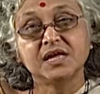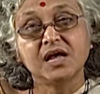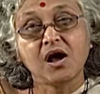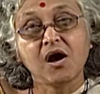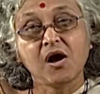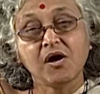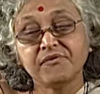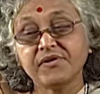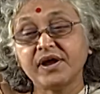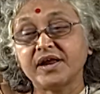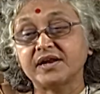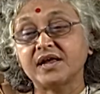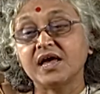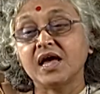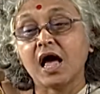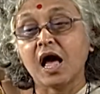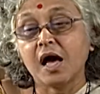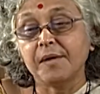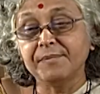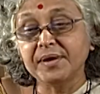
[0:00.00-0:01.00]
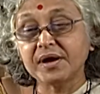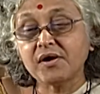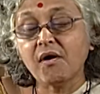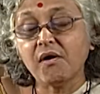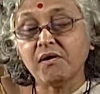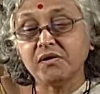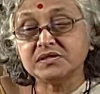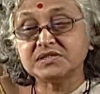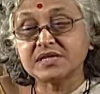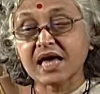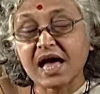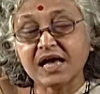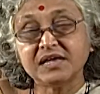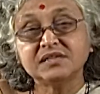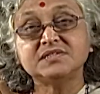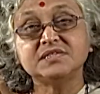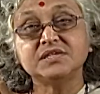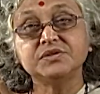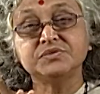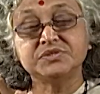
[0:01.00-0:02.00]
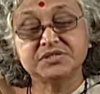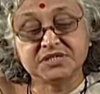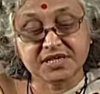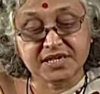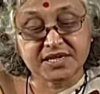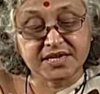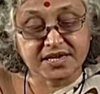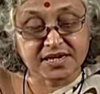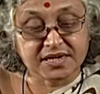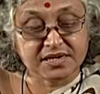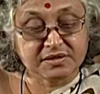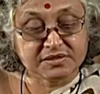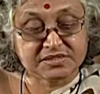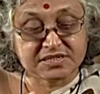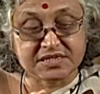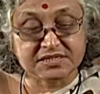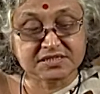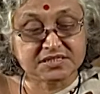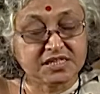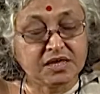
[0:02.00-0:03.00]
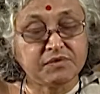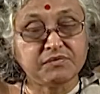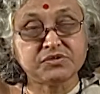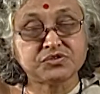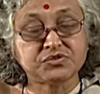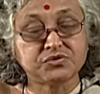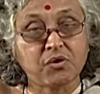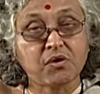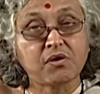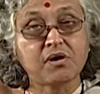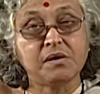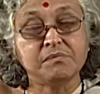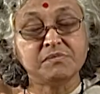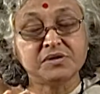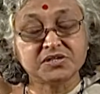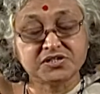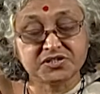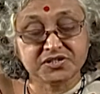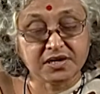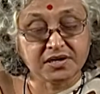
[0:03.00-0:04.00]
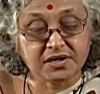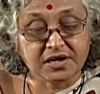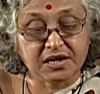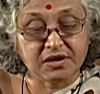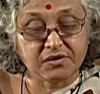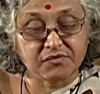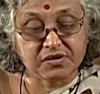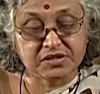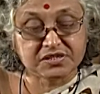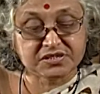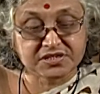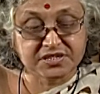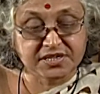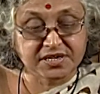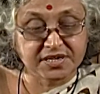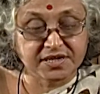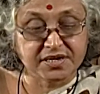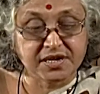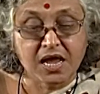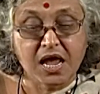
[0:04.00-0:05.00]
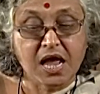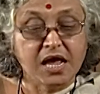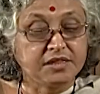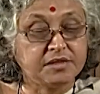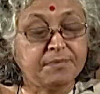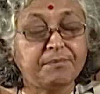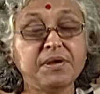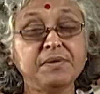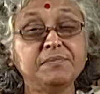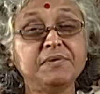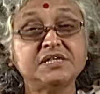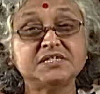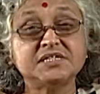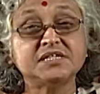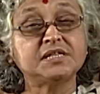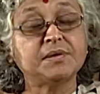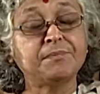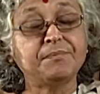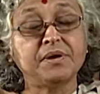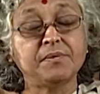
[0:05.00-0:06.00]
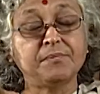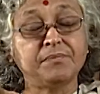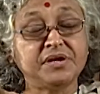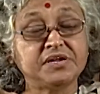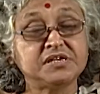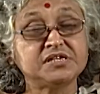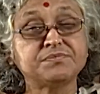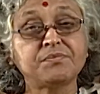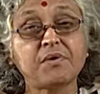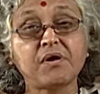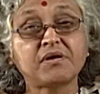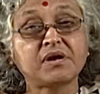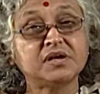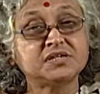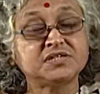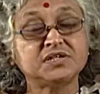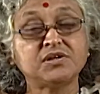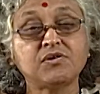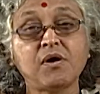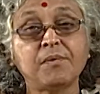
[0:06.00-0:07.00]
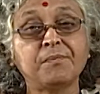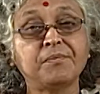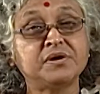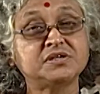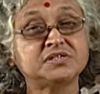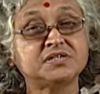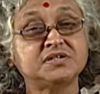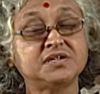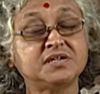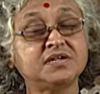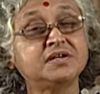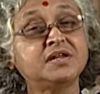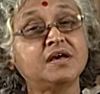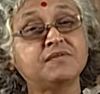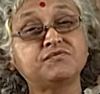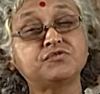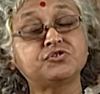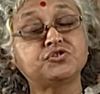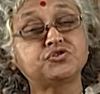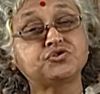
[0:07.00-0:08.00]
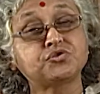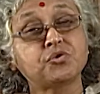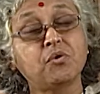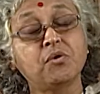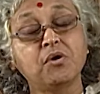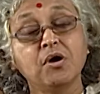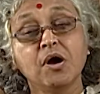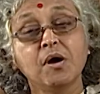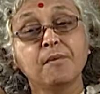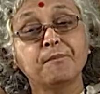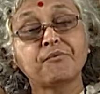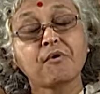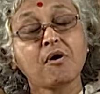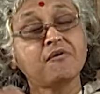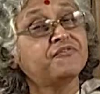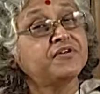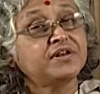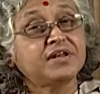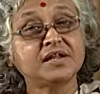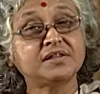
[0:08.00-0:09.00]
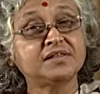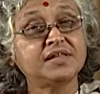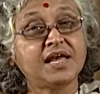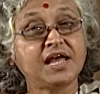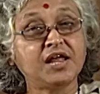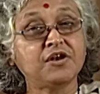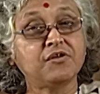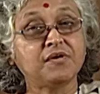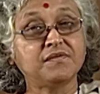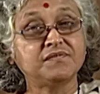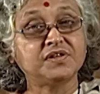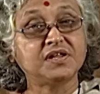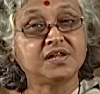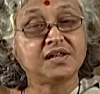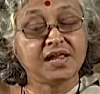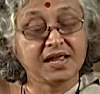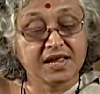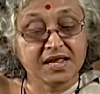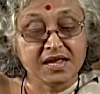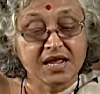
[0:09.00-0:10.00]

All right, because as you see here, since there was no commercial interest here, the BBC, the British Broadcasting Corporation, didn't have to show profit at the end of the day.